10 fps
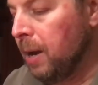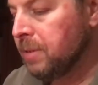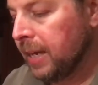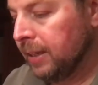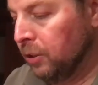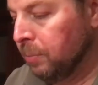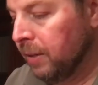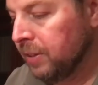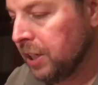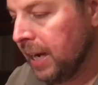I'm taking a little bit
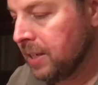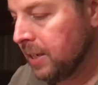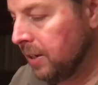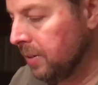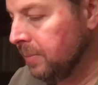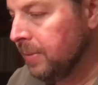of a chance here.